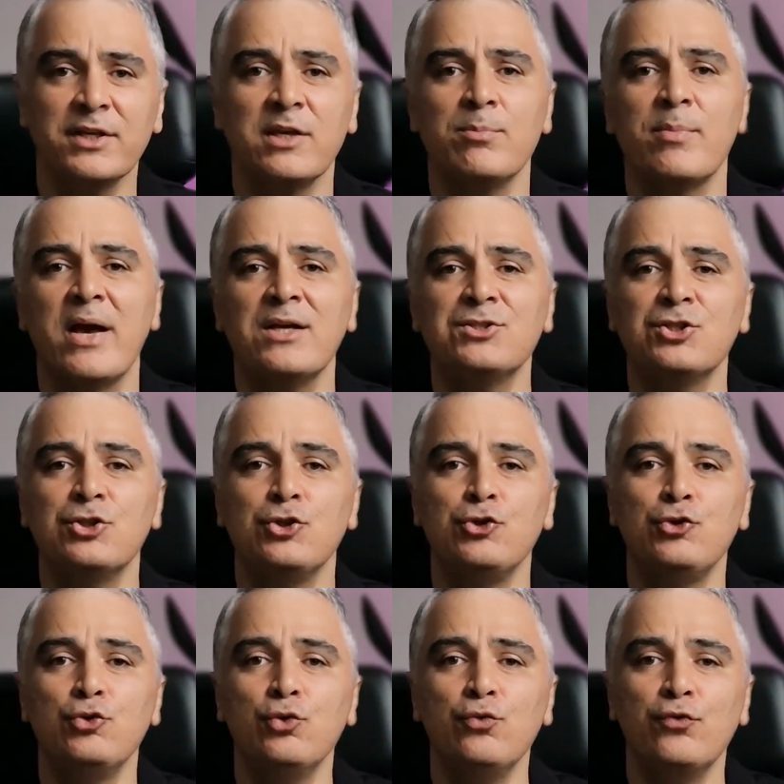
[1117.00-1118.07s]
imagine
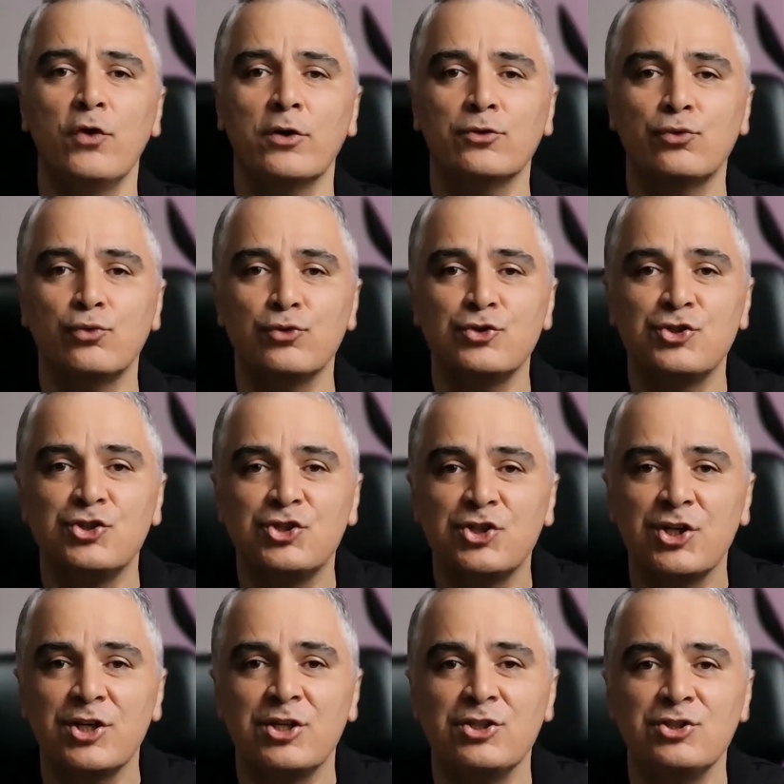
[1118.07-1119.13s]
you want to
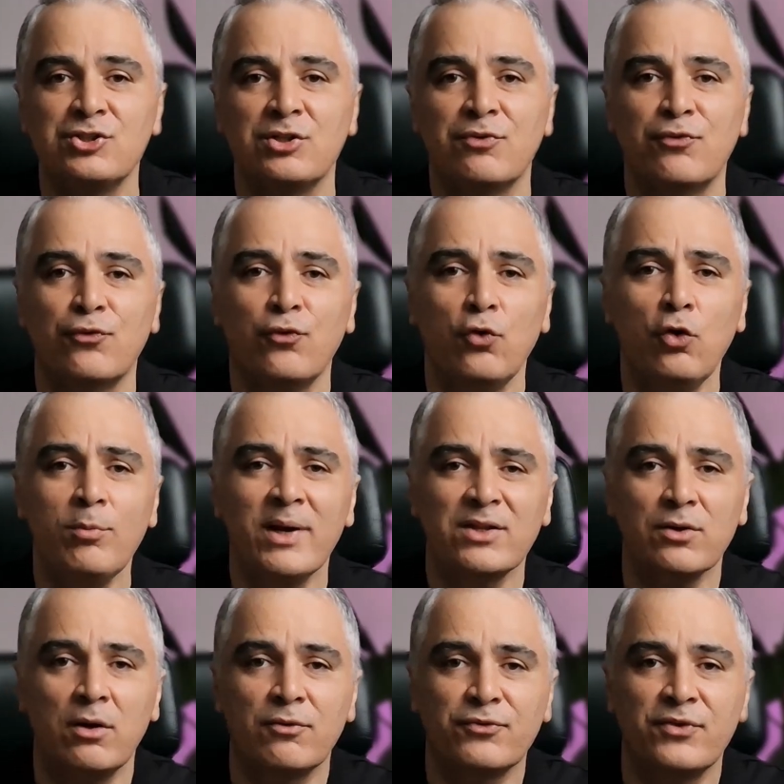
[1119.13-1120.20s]
change the
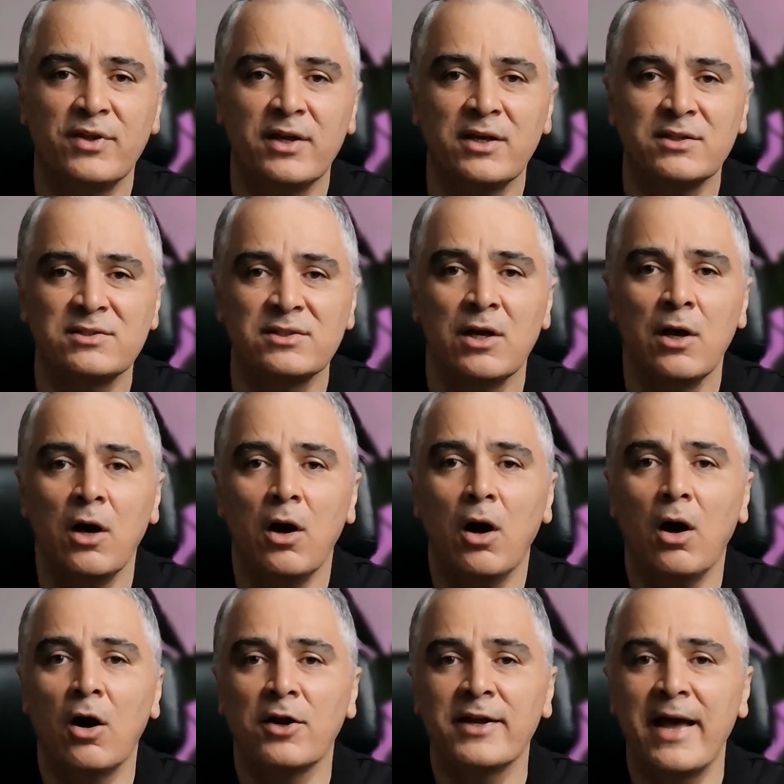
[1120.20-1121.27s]
format of dates
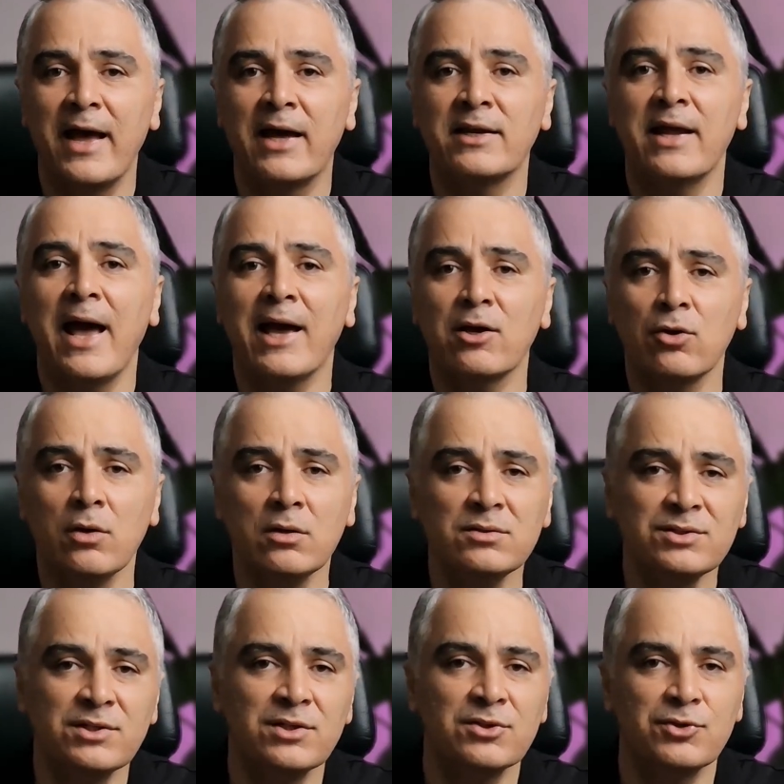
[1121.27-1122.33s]
on an
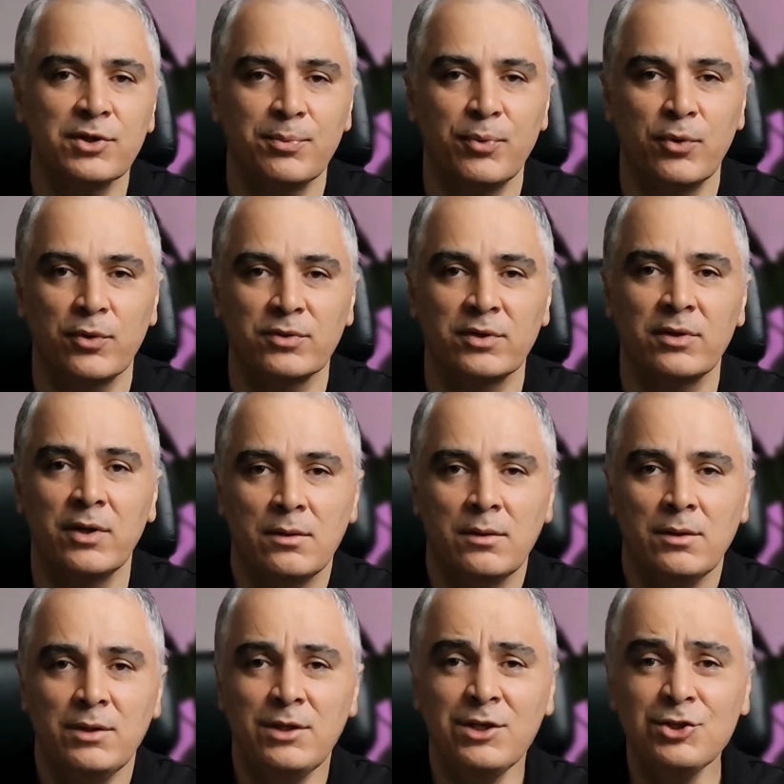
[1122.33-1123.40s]
accounting report.
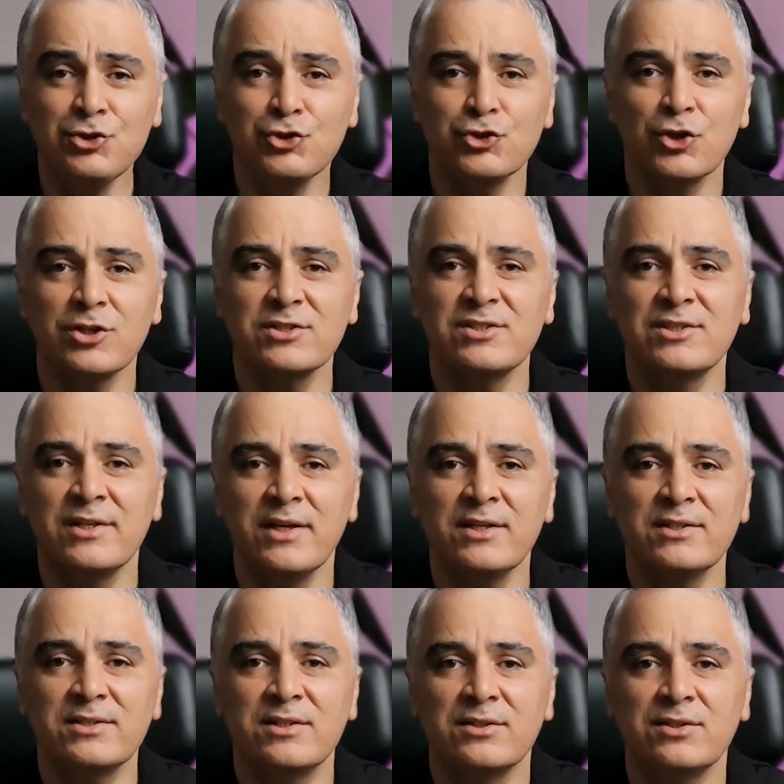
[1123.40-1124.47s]
It just
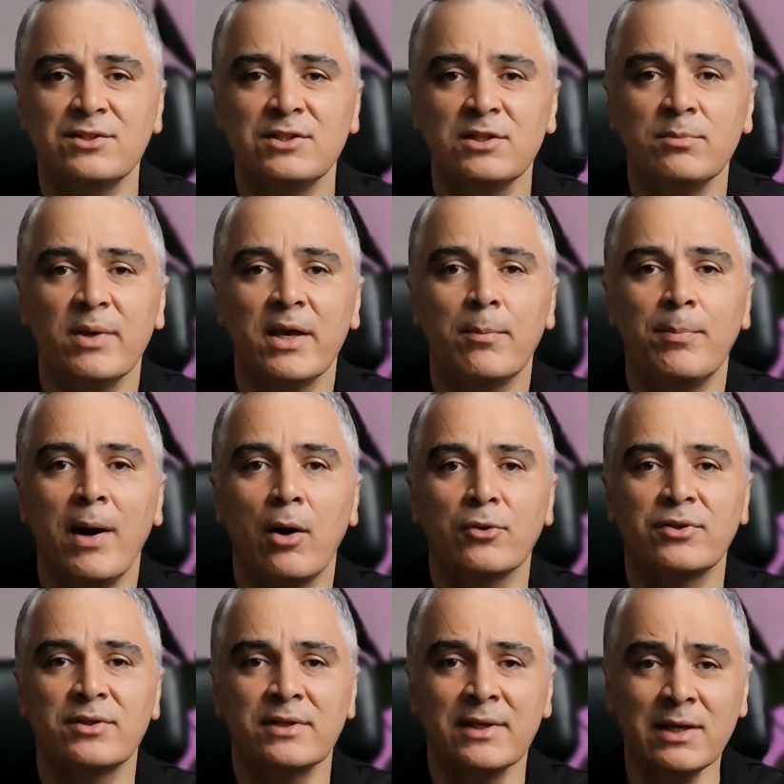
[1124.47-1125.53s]
takes the team
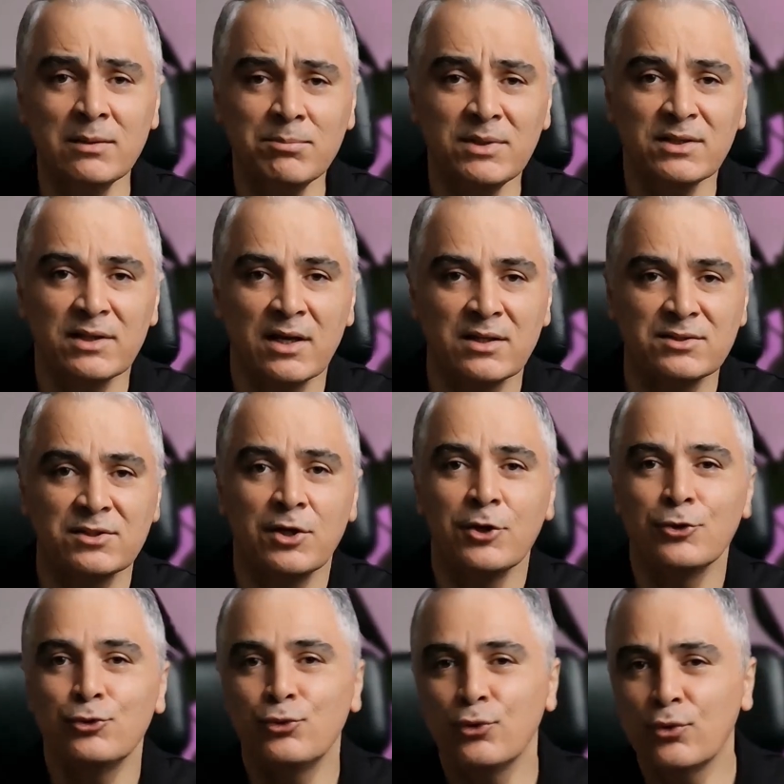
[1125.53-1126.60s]
about 10 minutes
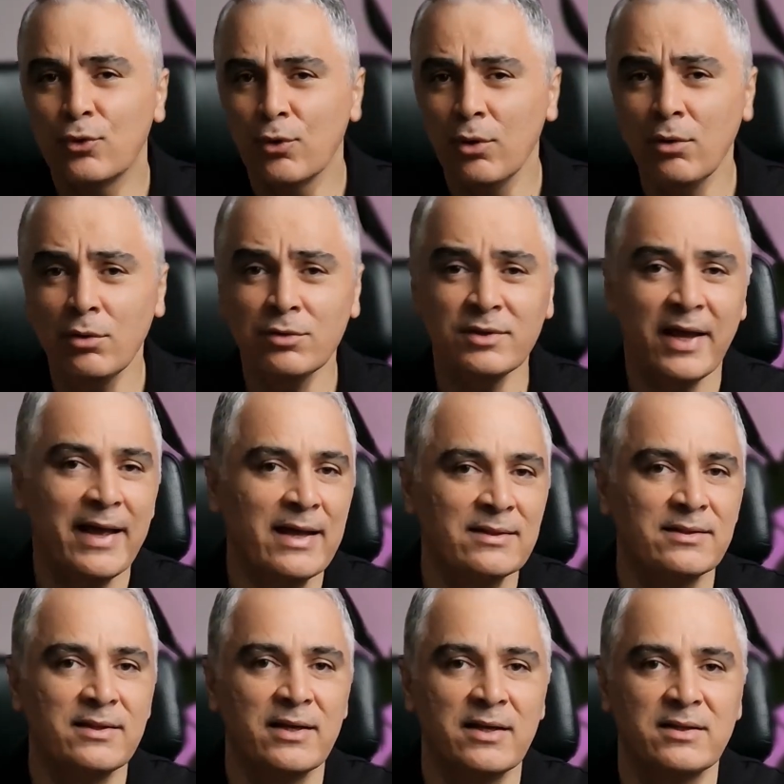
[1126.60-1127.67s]
to code
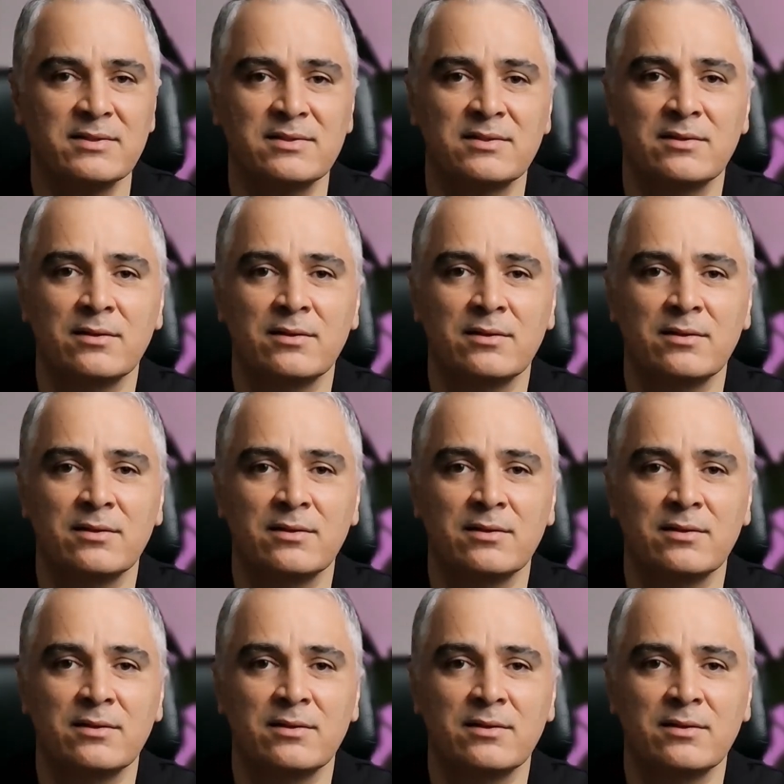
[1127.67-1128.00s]
and test.